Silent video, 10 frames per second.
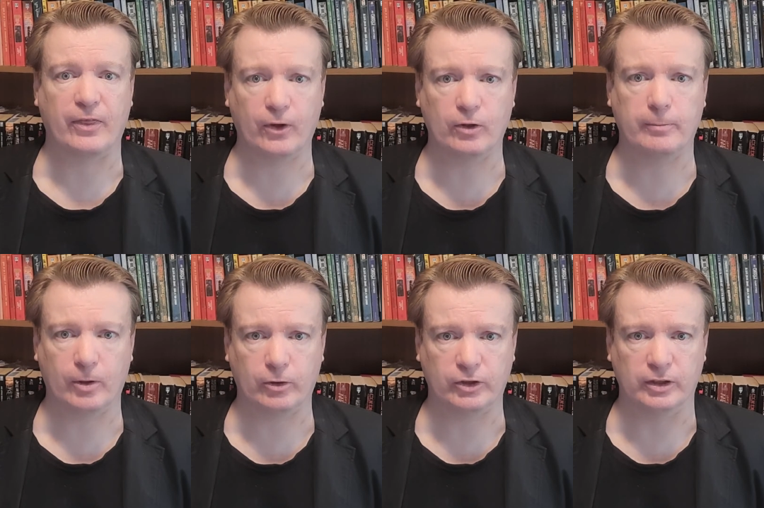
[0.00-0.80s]
third
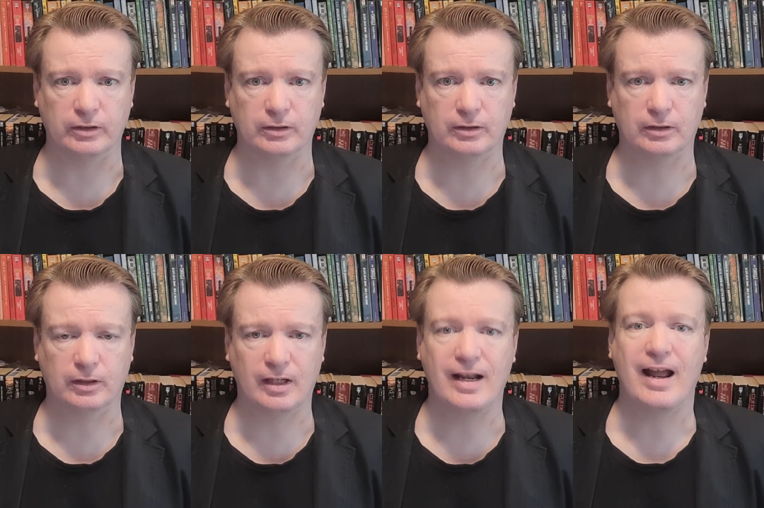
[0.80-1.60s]
person
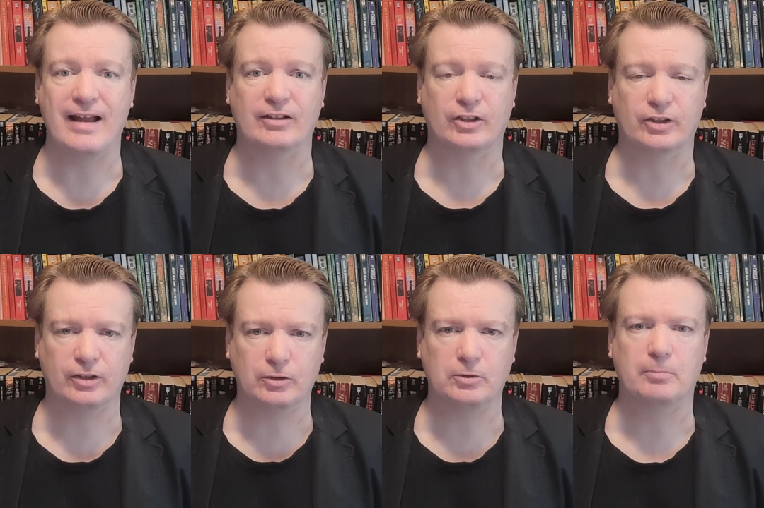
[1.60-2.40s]
and
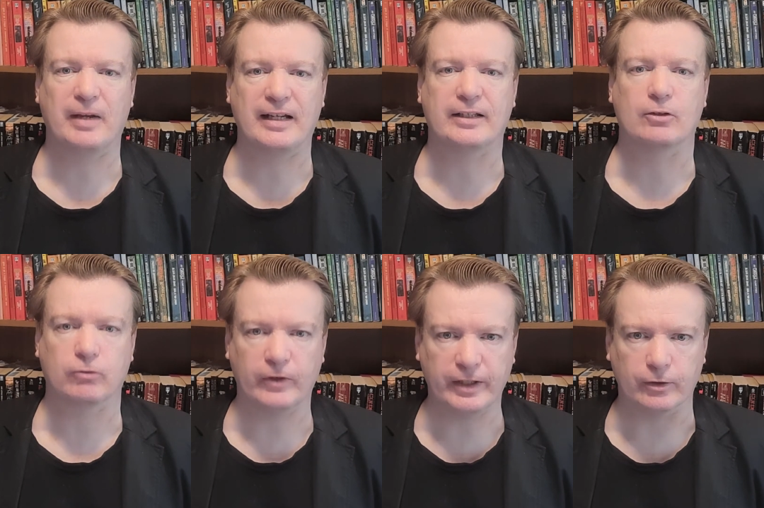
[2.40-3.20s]
still make the
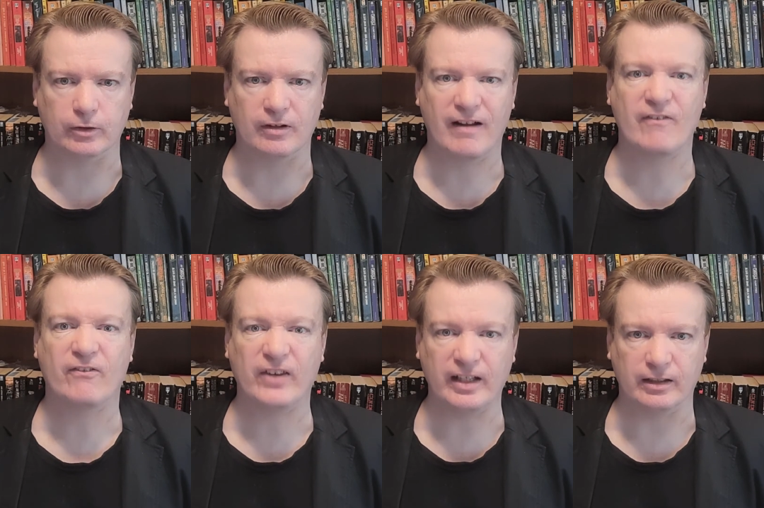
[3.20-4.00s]
reader
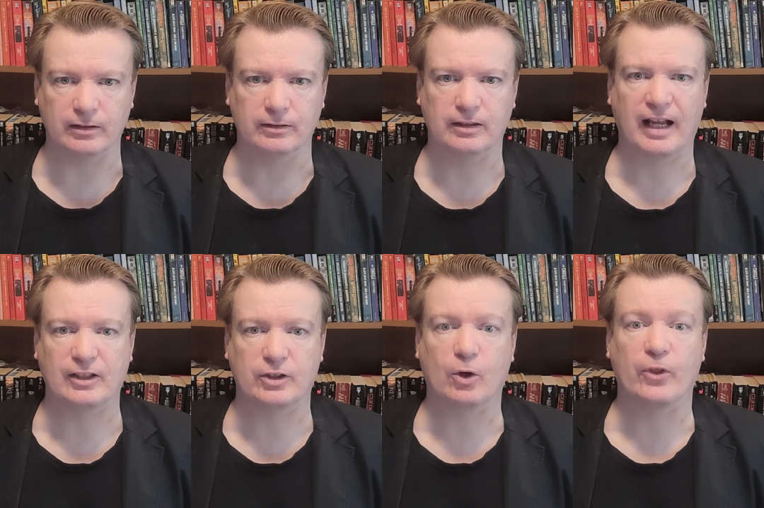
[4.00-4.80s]
feel as
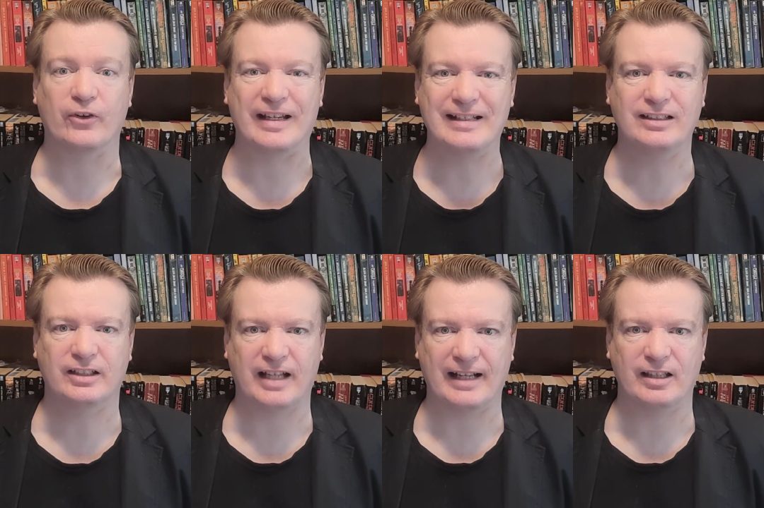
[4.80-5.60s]
though they're
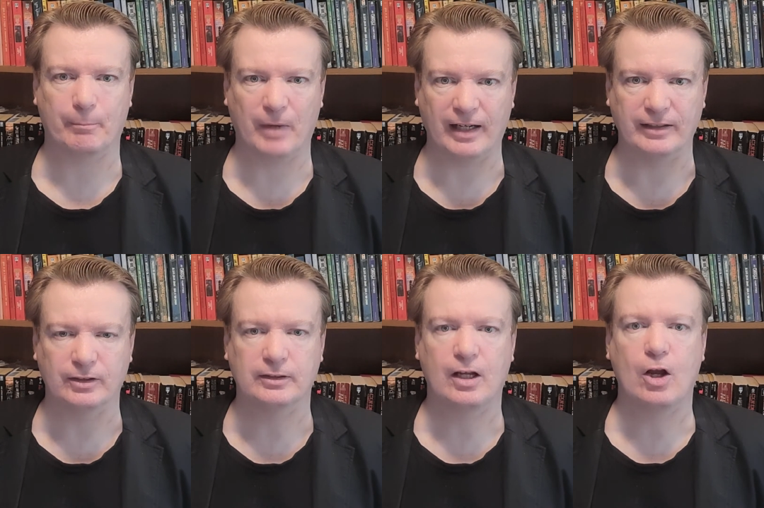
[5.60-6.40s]
inside the mind,
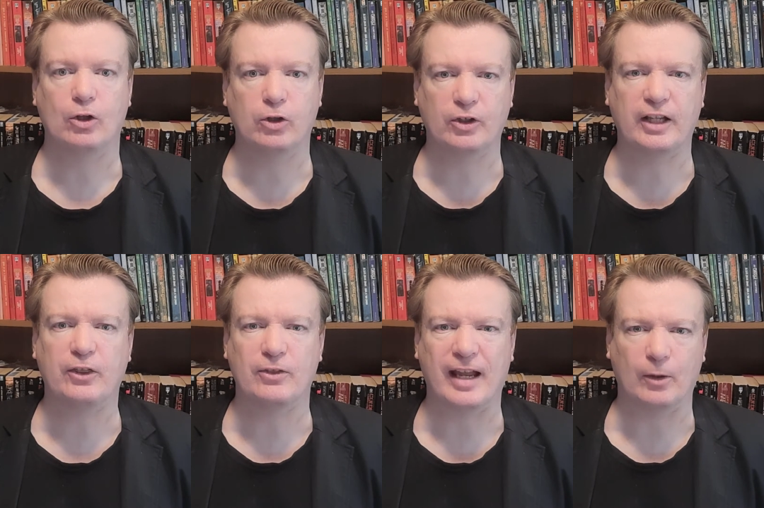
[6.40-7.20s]
looking
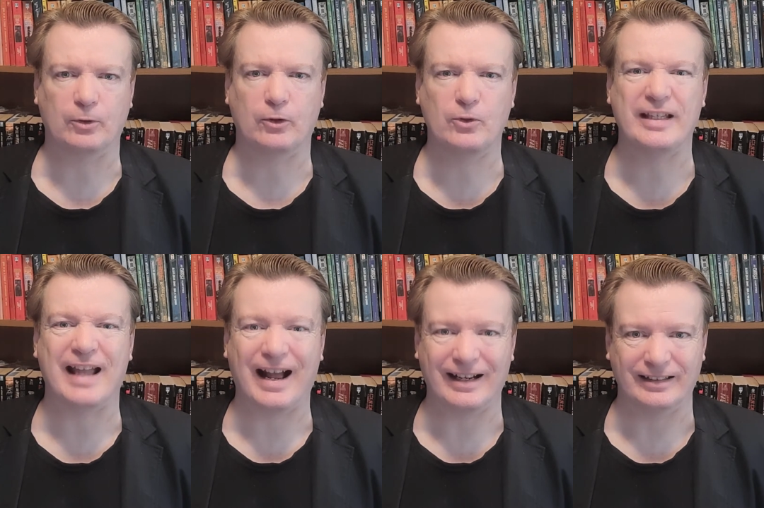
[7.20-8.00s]
out through the
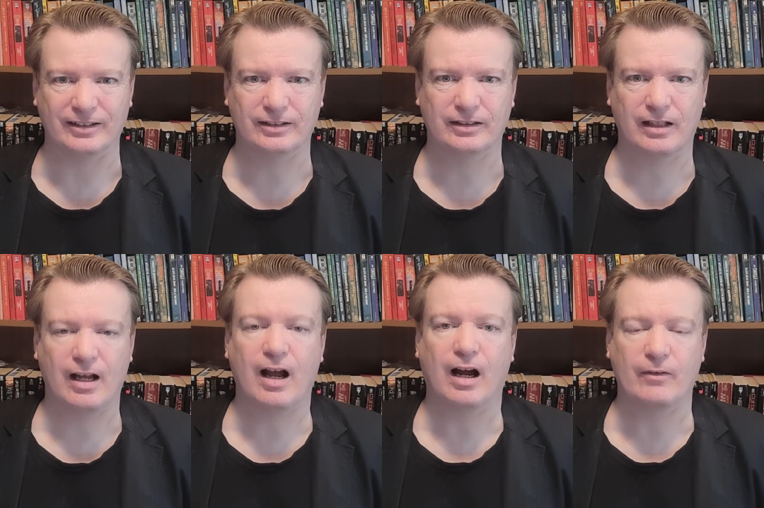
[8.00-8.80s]
eyes
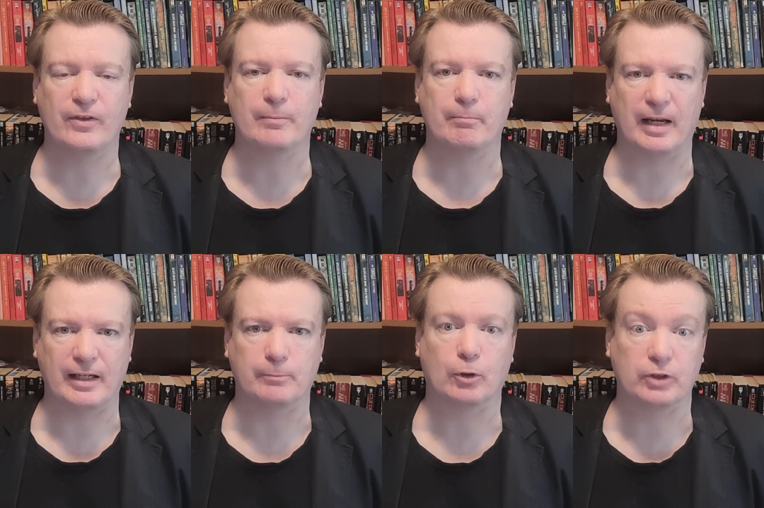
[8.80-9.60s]
of the main
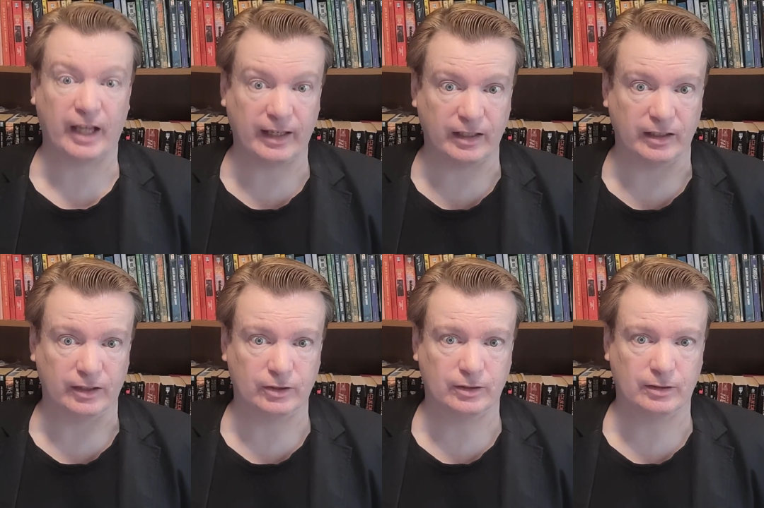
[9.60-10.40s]
protagonist.
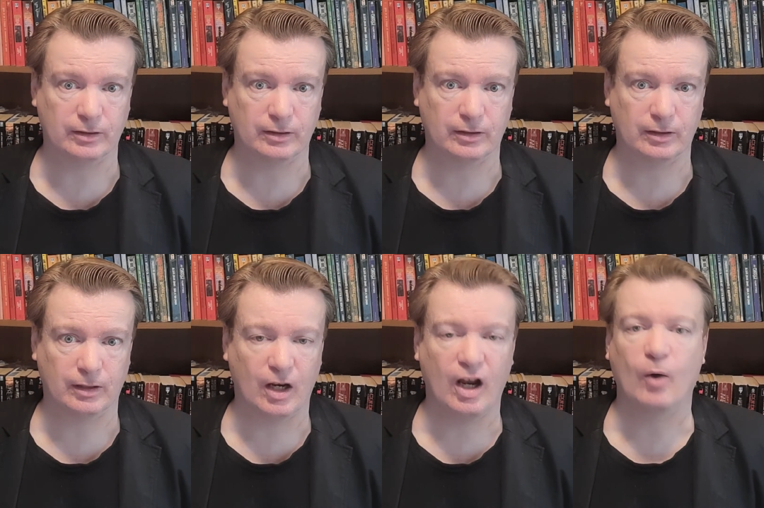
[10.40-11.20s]

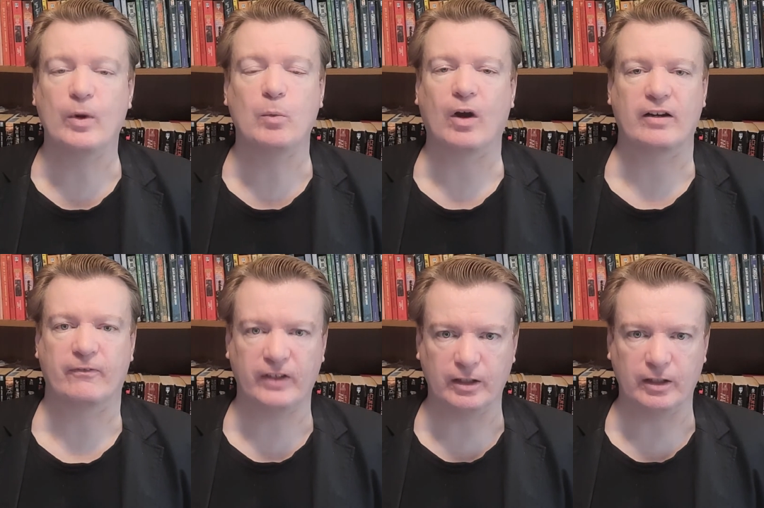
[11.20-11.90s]
We want to feel